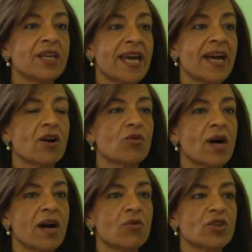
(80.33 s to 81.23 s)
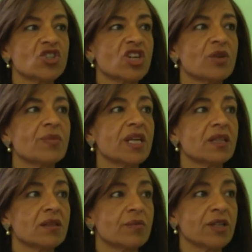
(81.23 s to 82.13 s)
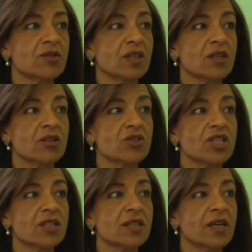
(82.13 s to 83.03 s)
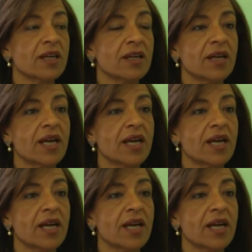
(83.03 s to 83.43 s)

now our job in the biotechnology uh,